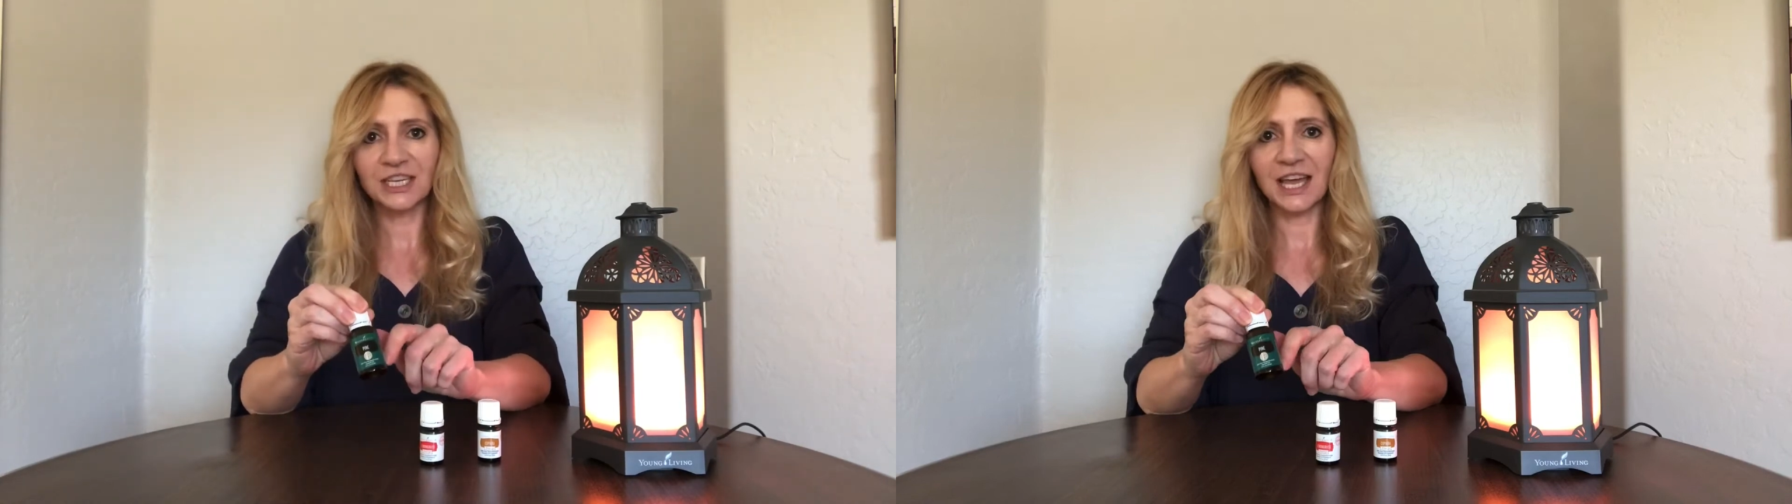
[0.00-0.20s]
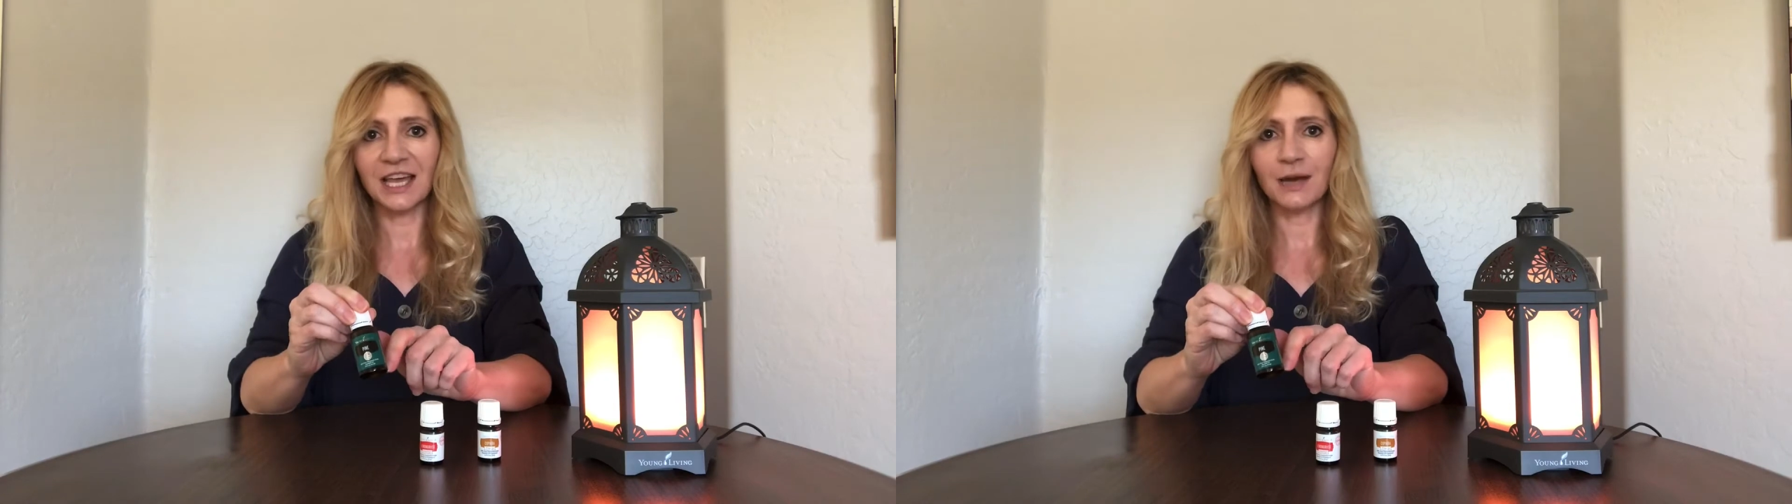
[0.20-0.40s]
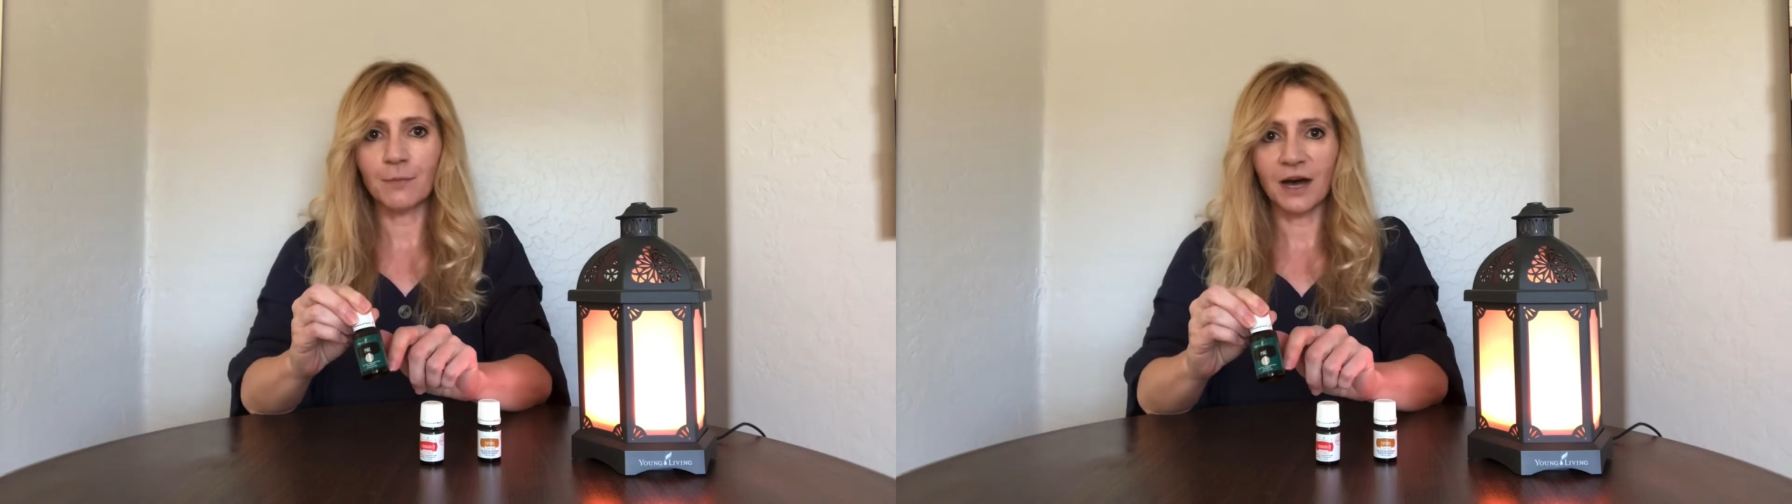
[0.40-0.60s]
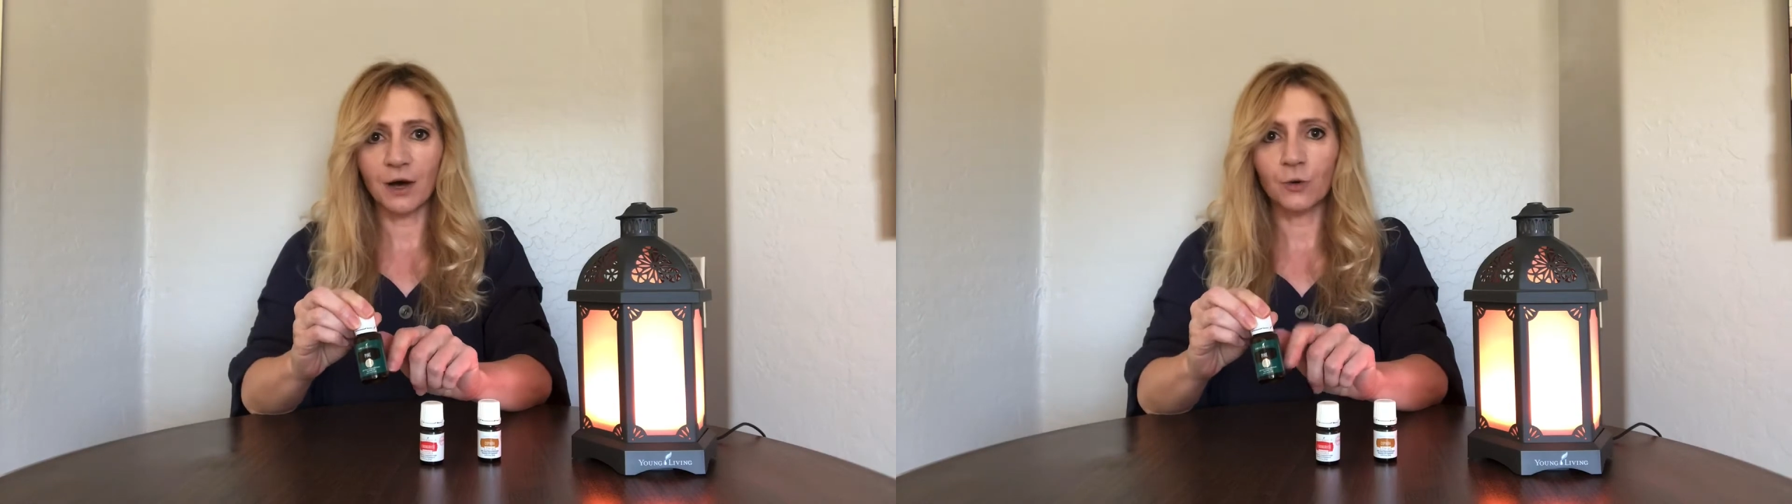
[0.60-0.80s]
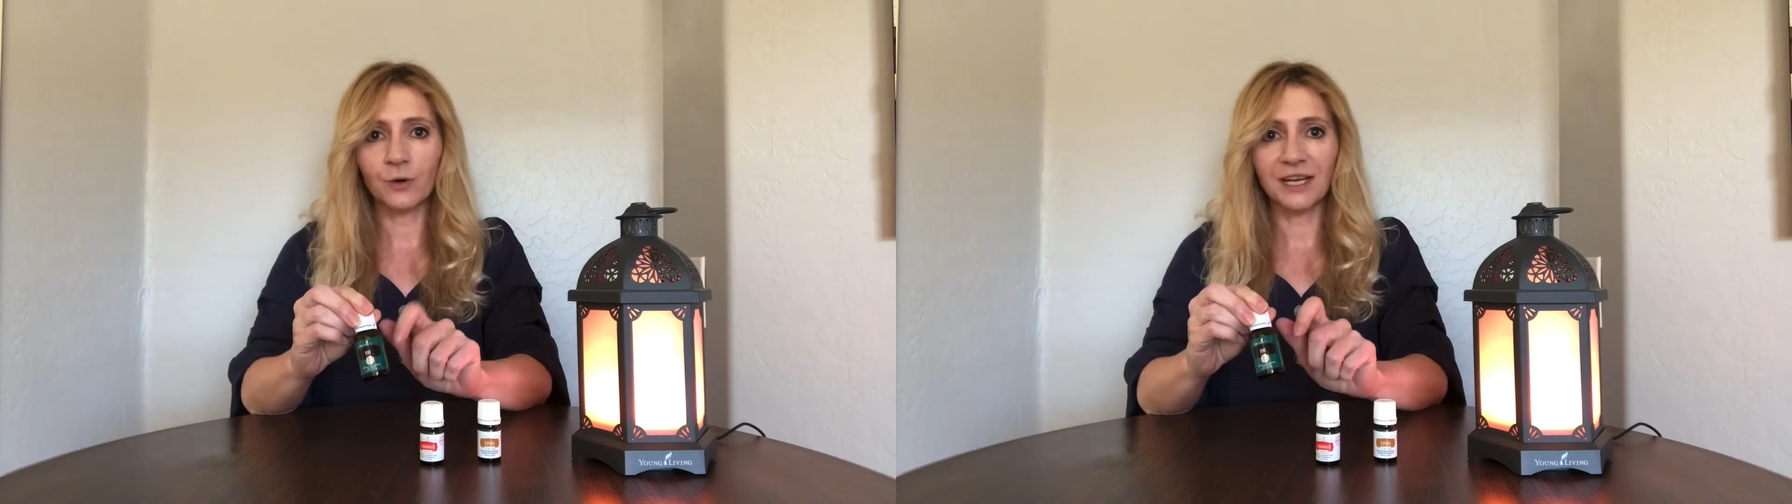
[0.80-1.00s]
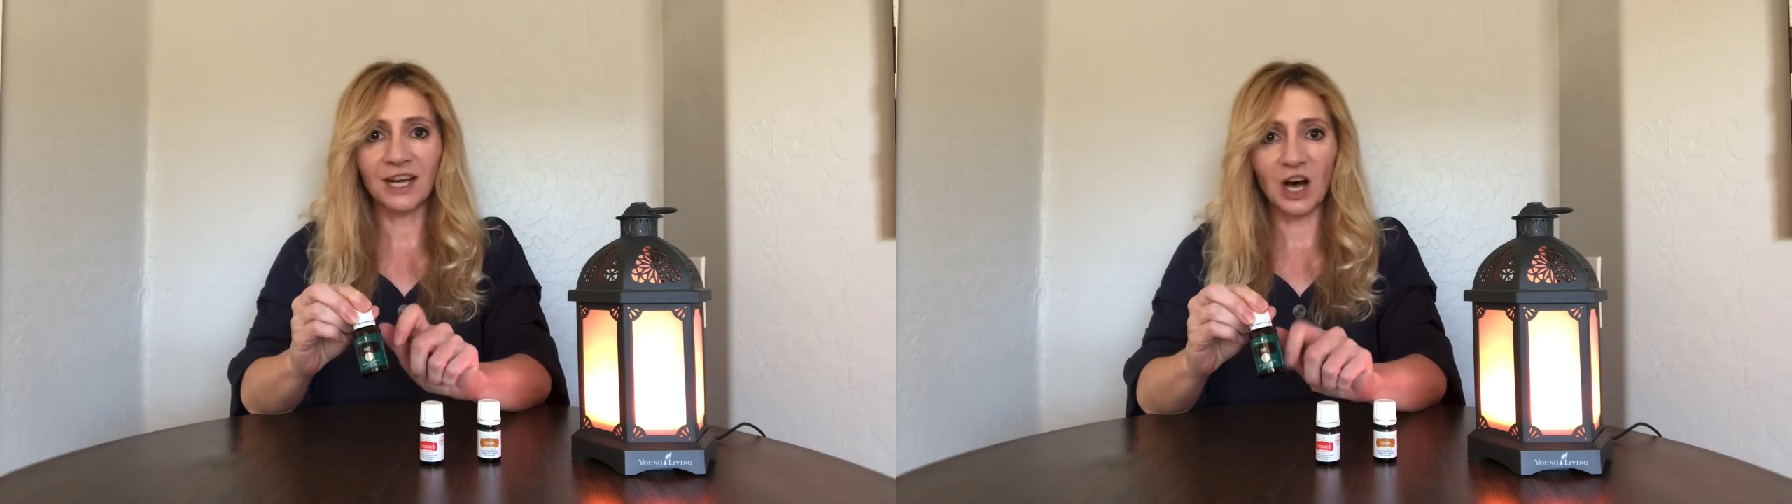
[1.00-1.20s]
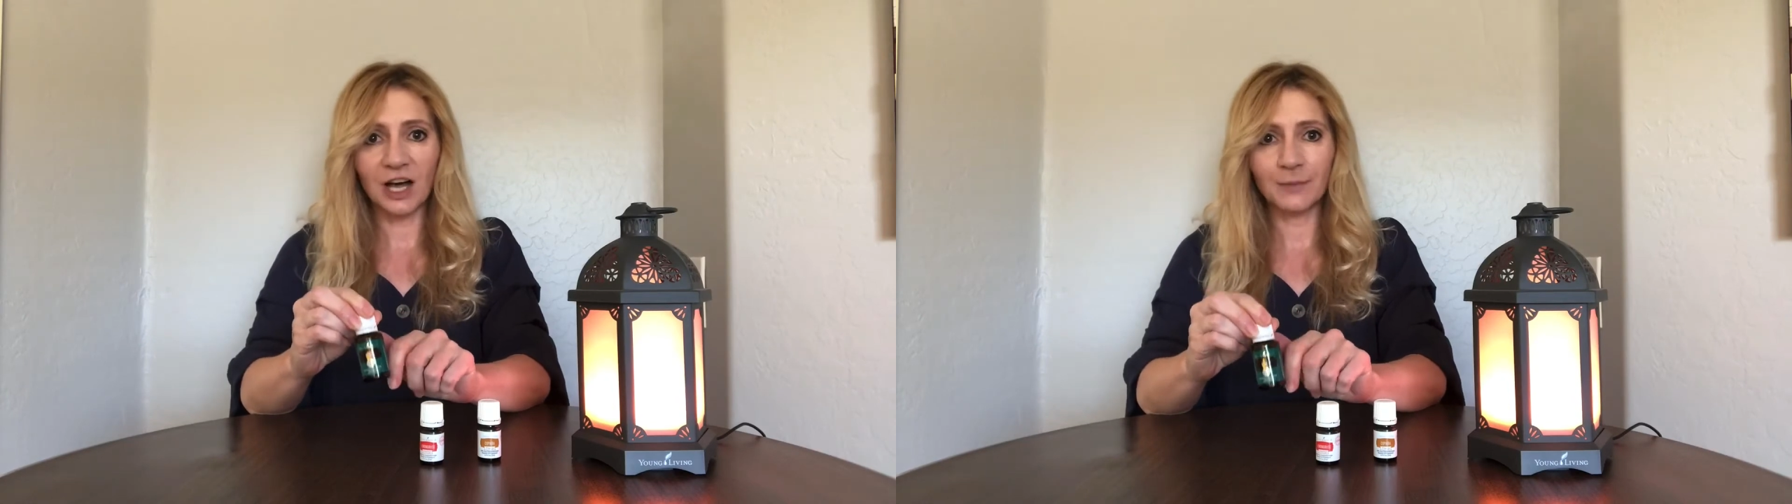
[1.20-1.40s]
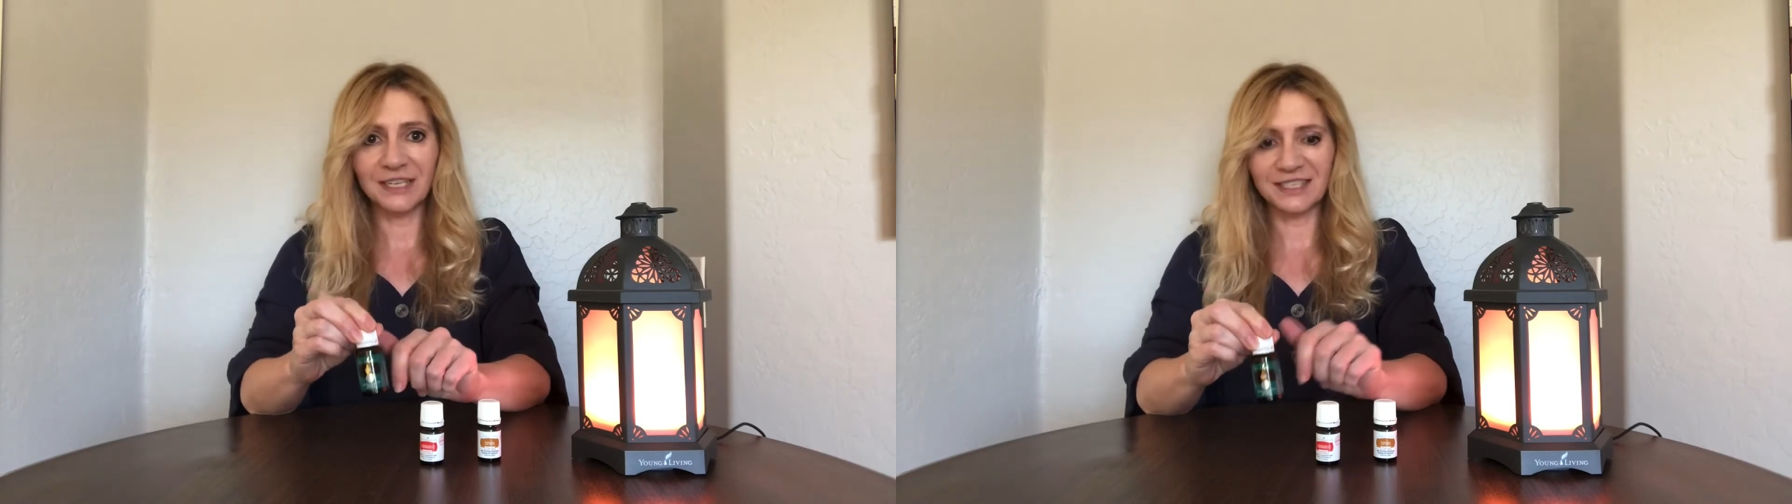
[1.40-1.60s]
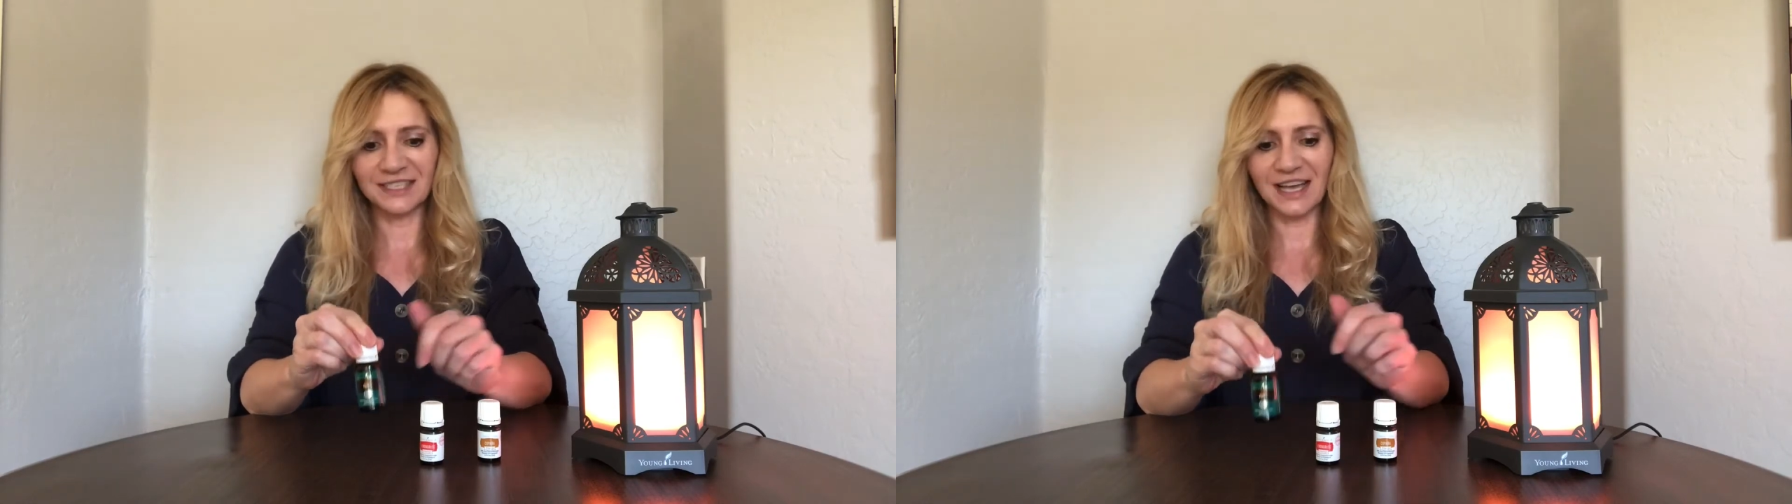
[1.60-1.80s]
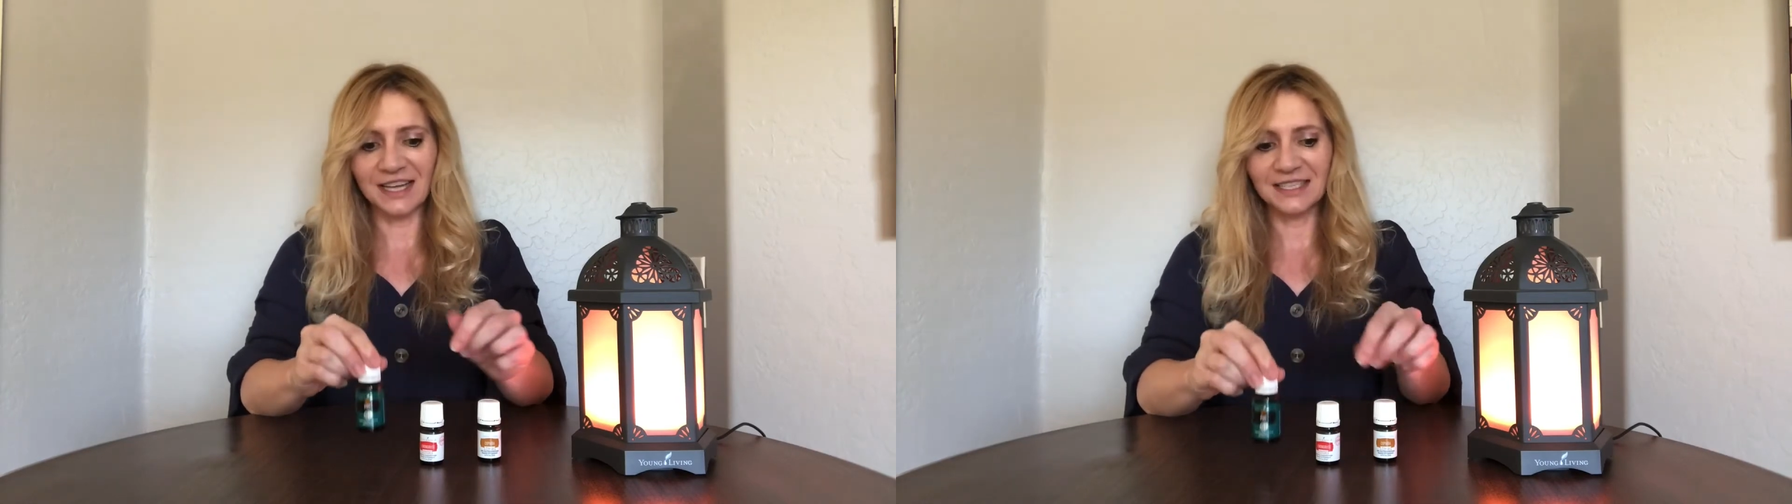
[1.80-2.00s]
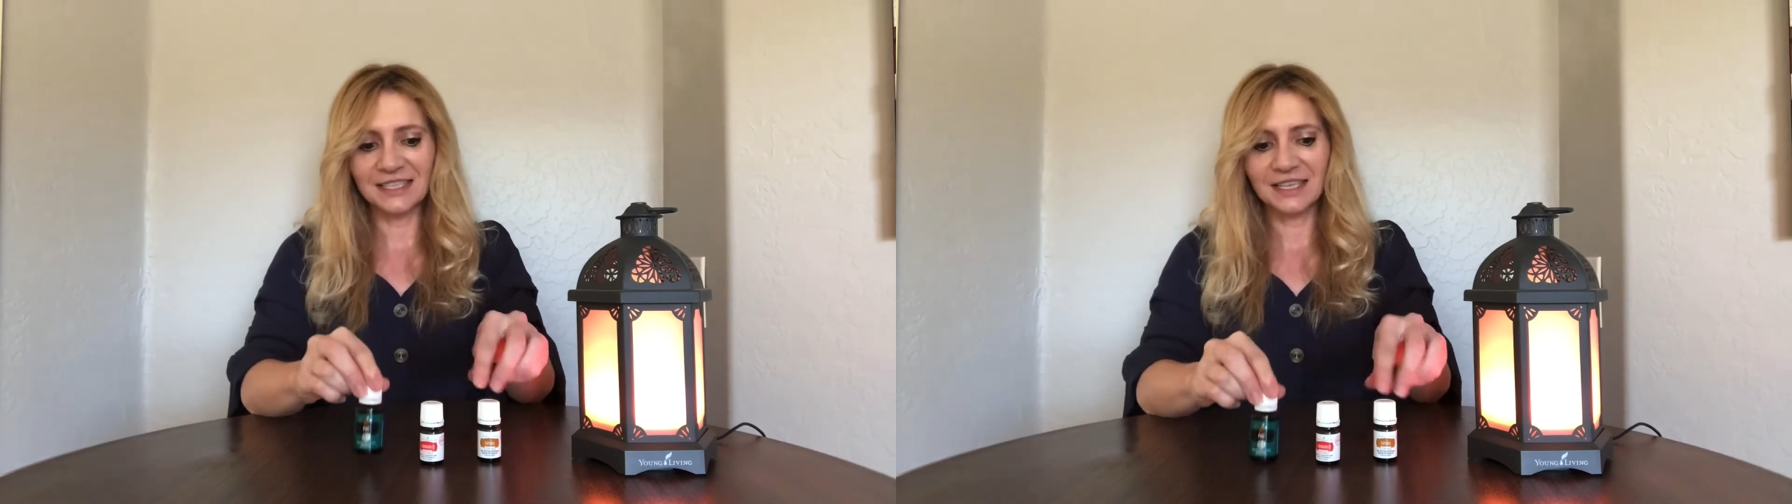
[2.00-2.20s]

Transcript: and empowering calming scent.